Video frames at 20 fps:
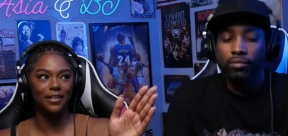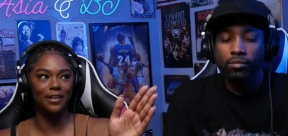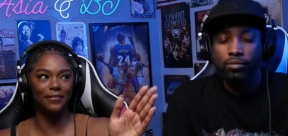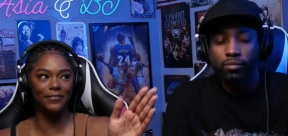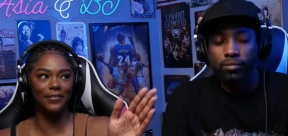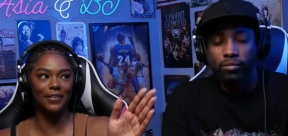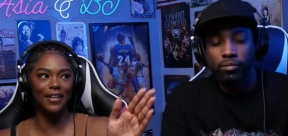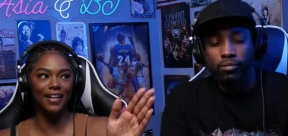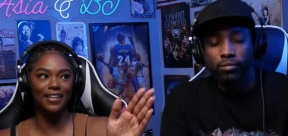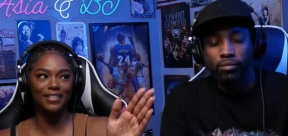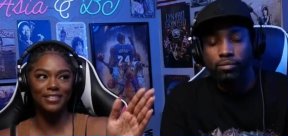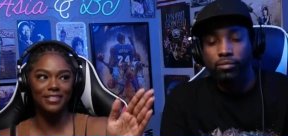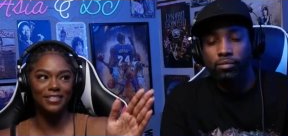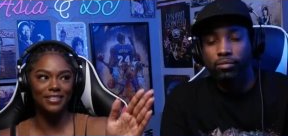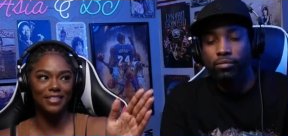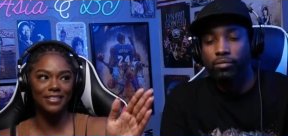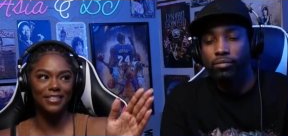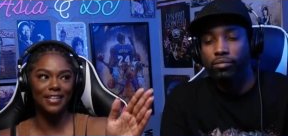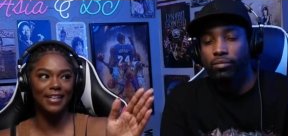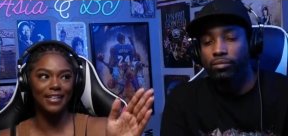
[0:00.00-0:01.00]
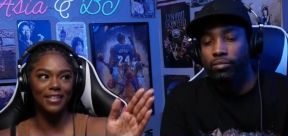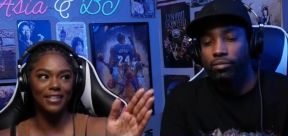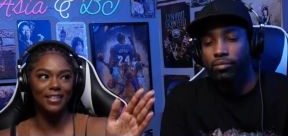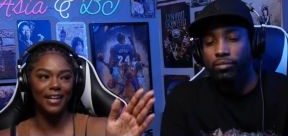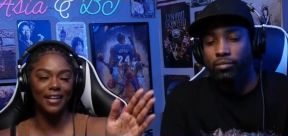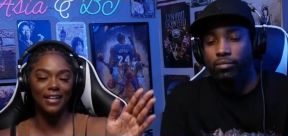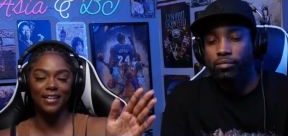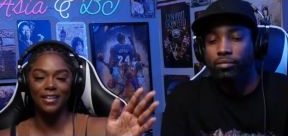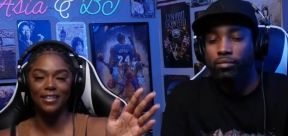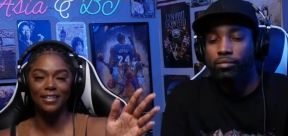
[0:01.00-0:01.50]
Speaker 1: feel like just in any
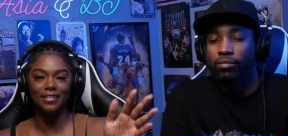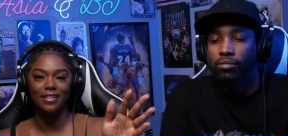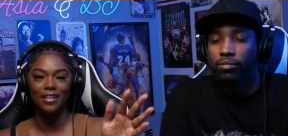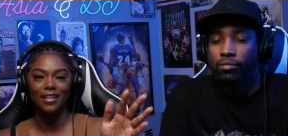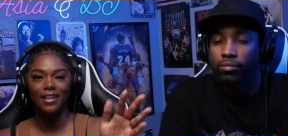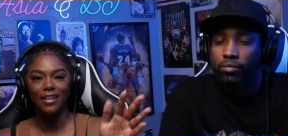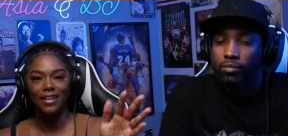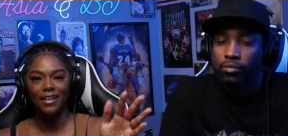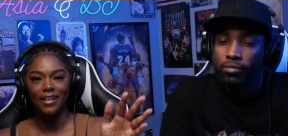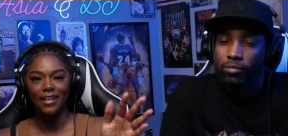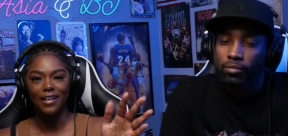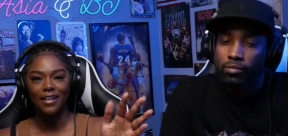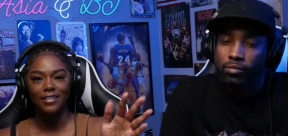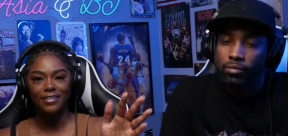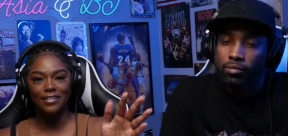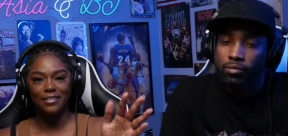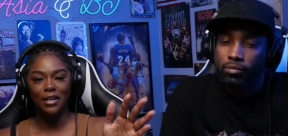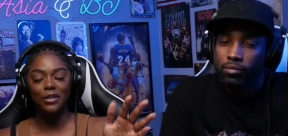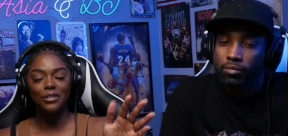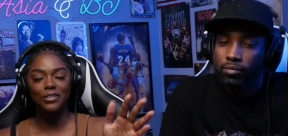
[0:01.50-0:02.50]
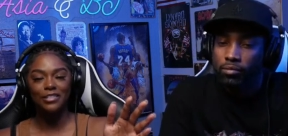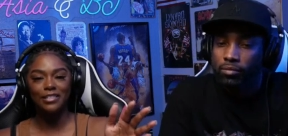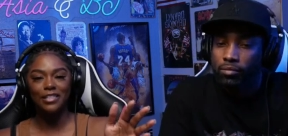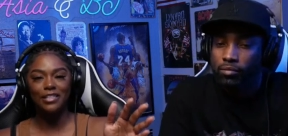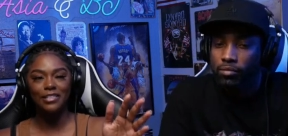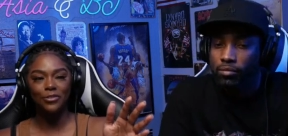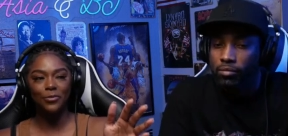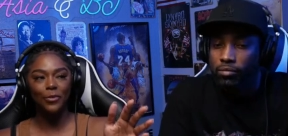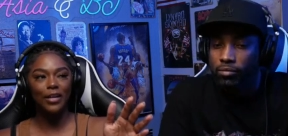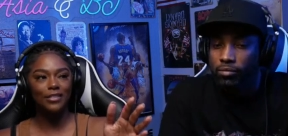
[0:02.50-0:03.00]
like in certain
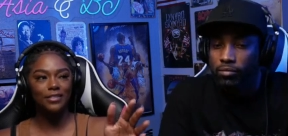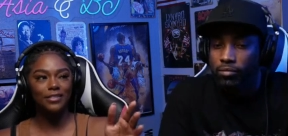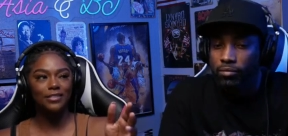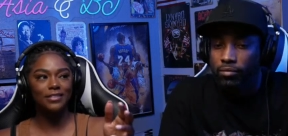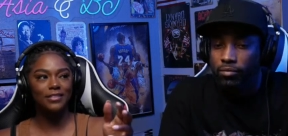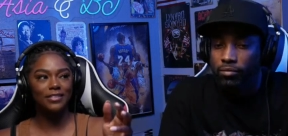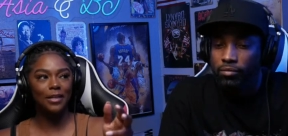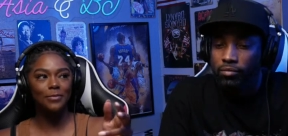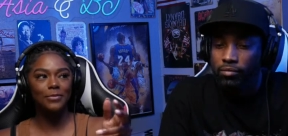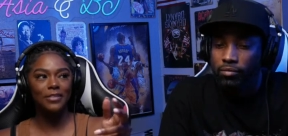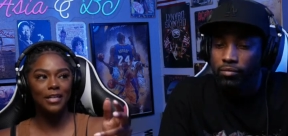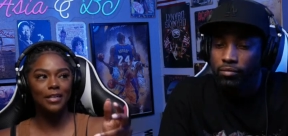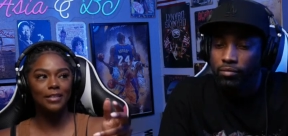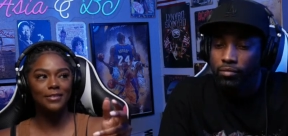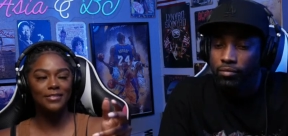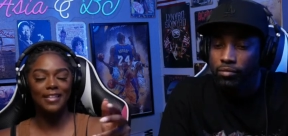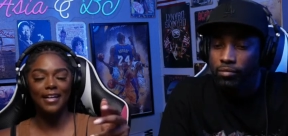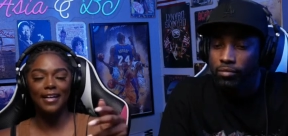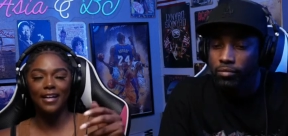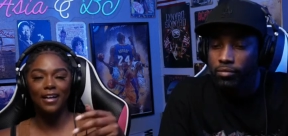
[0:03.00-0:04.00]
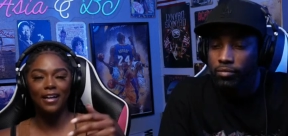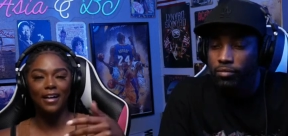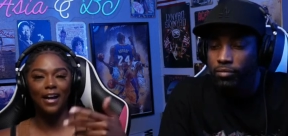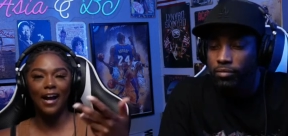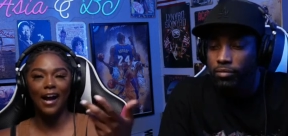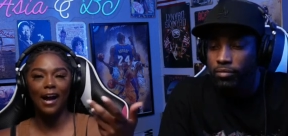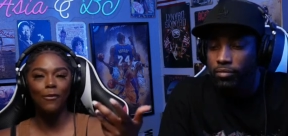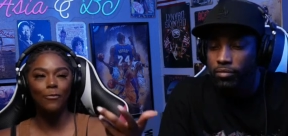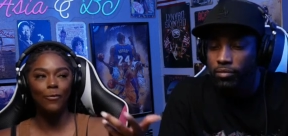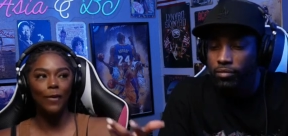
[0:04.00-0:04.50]
situations, sometimes like
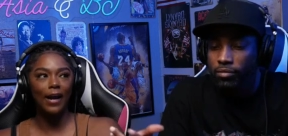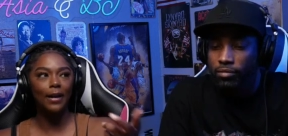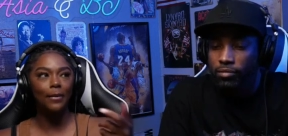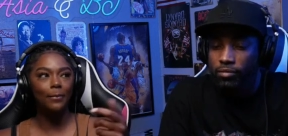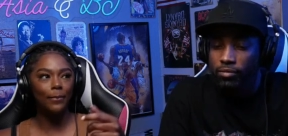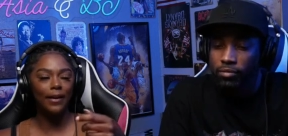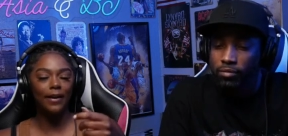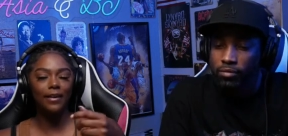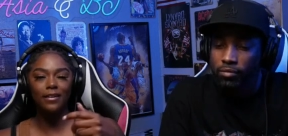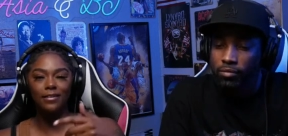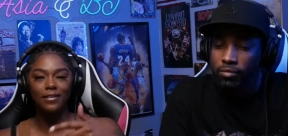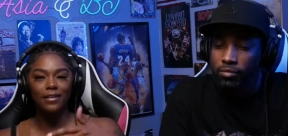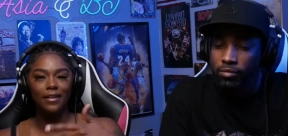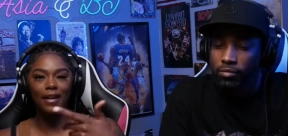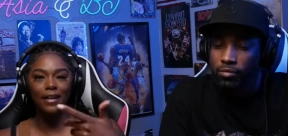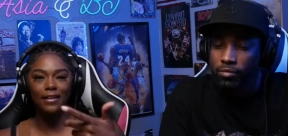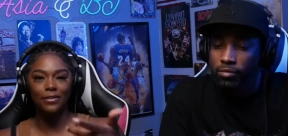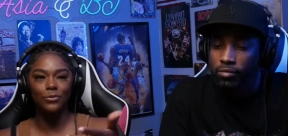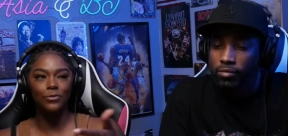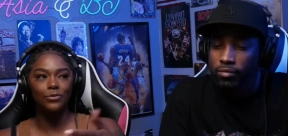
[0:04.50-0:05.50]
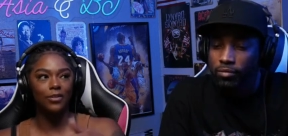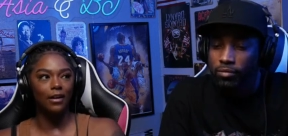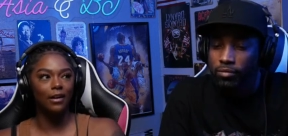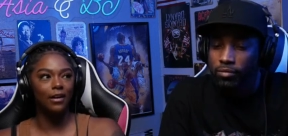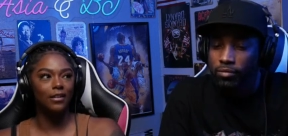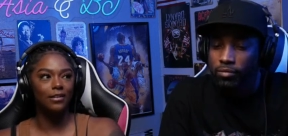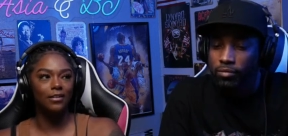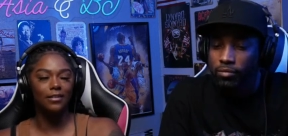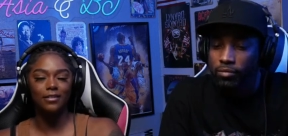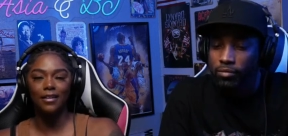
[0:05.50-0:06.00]
I write better than I do
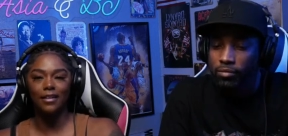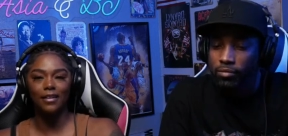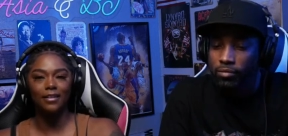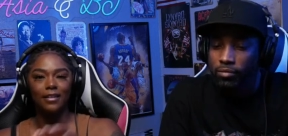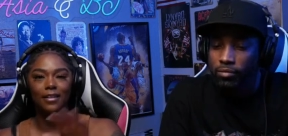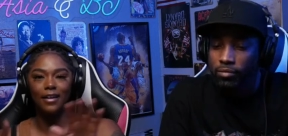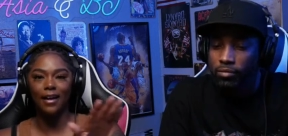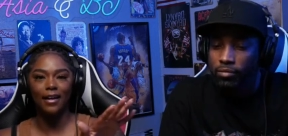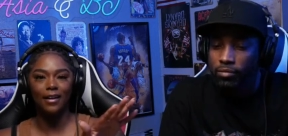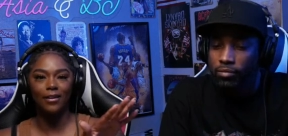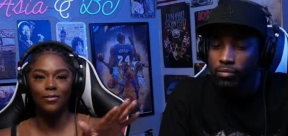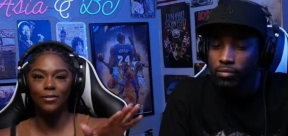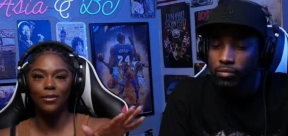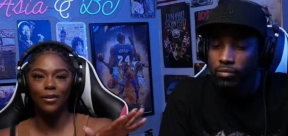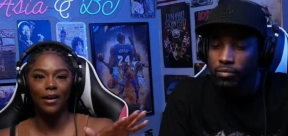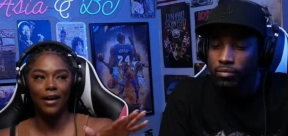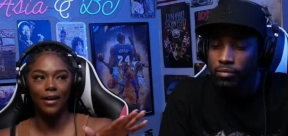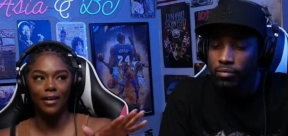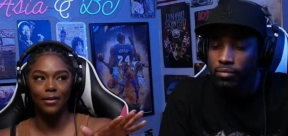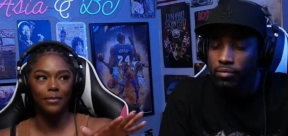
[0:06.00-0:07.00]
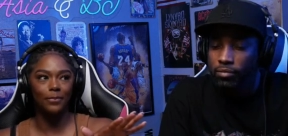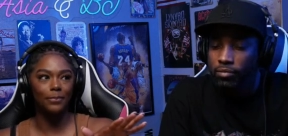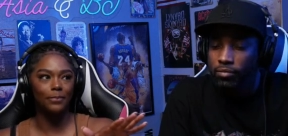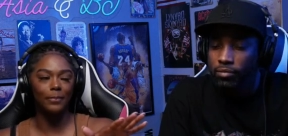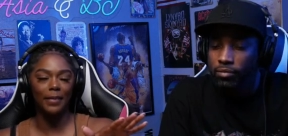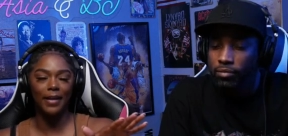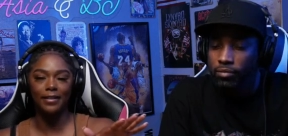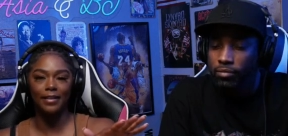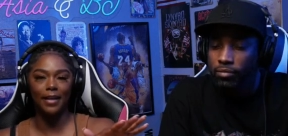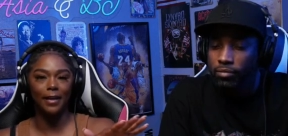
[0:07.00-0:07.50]
talk, and I don't know how to
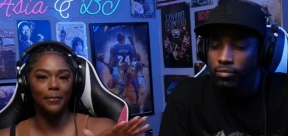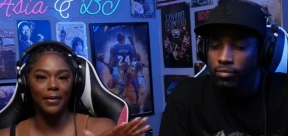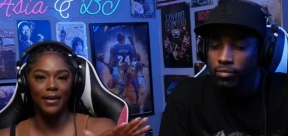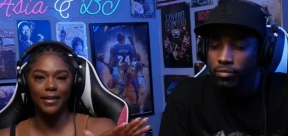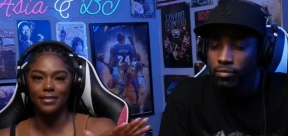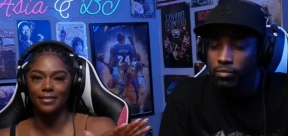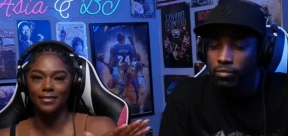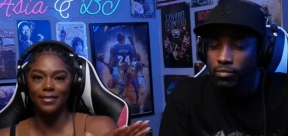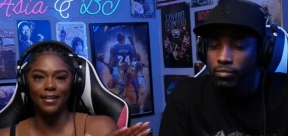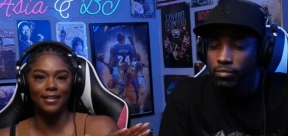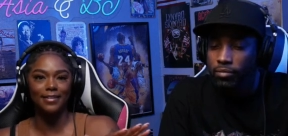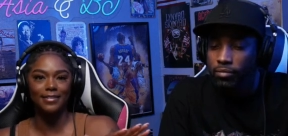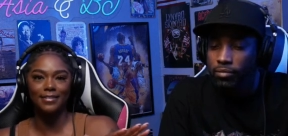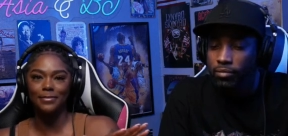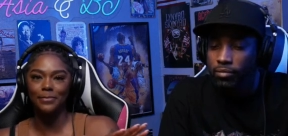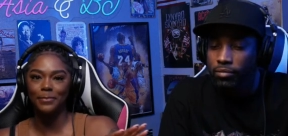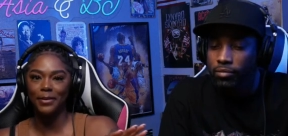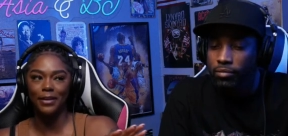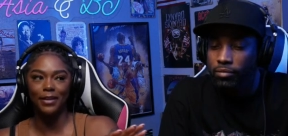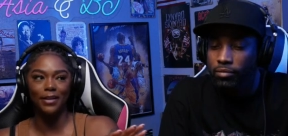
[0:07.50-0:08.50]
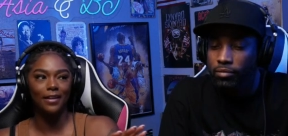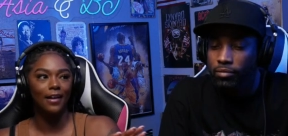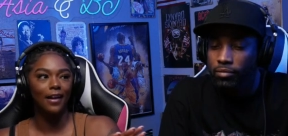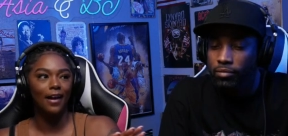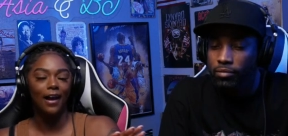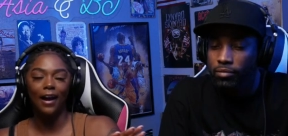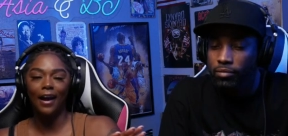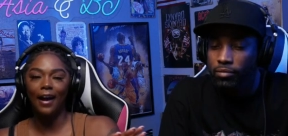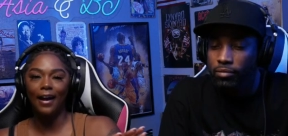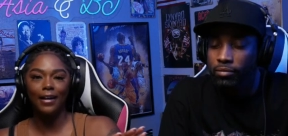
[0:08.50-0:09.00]
make that make sense, but
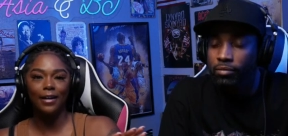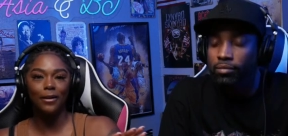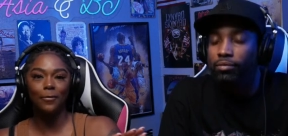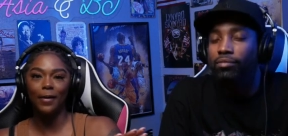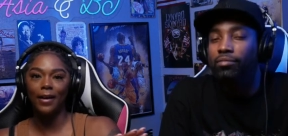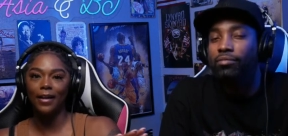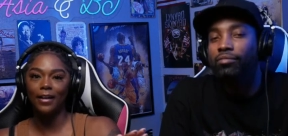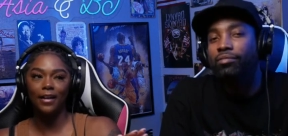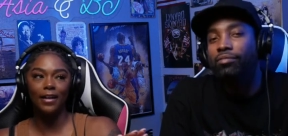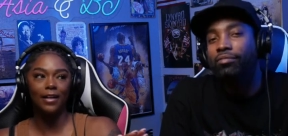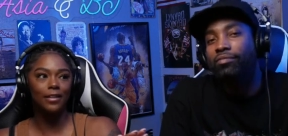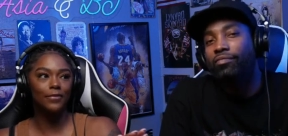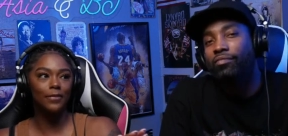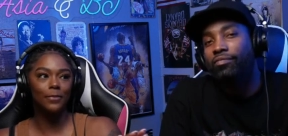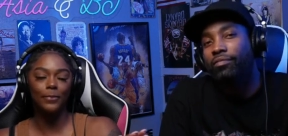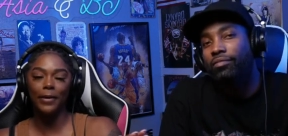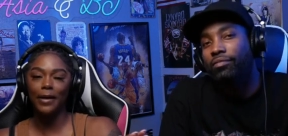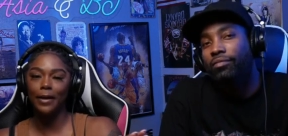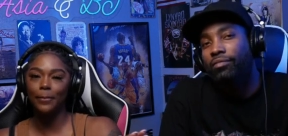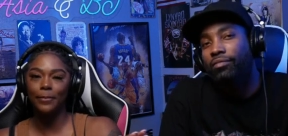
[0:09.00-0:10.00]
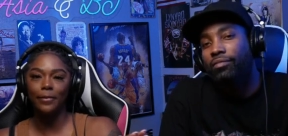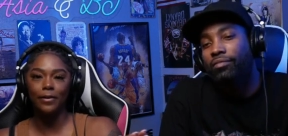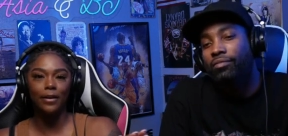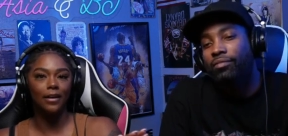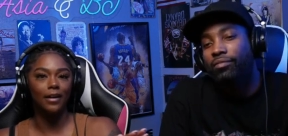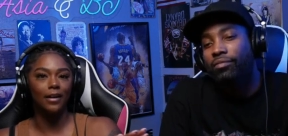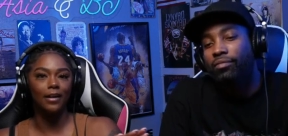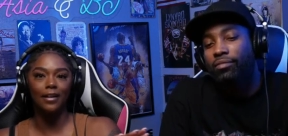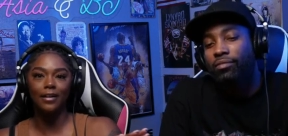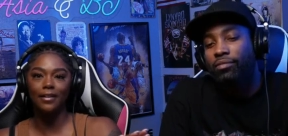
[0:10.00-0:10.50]
I can write a hell of a paper,
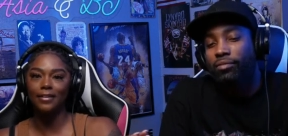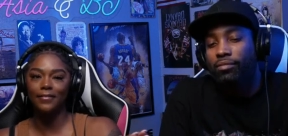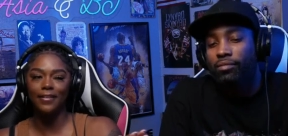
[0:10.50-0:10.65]
a hell of an